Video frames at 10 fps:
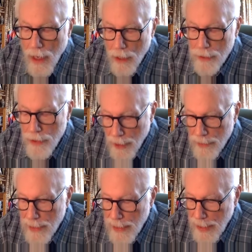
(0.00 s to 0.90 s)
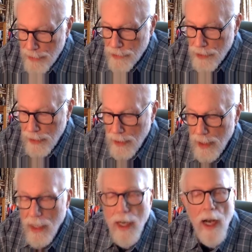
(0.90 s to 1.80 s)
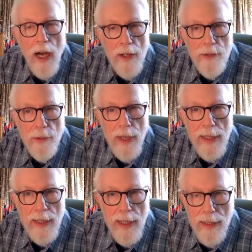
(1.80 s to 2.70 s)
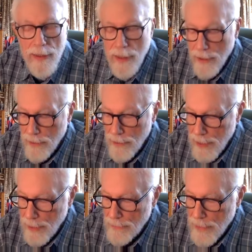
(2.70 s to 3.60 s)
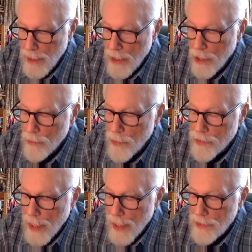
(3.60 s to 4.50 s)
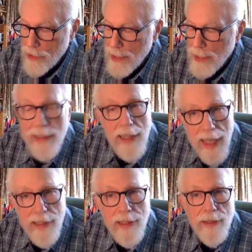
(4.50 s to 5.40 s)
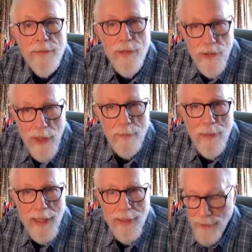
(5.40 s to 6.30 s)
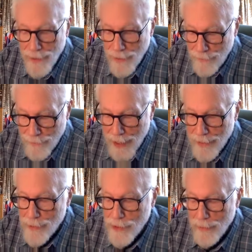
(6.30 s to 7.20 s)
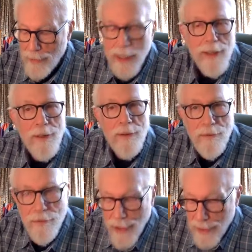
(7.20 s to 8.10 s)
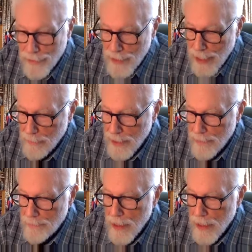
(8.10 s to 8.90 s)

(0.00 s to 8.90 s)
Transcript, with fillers: Our target angel, Adre, A-D-R-E, resides in the native subangle, the fire subangle of the fire tablet.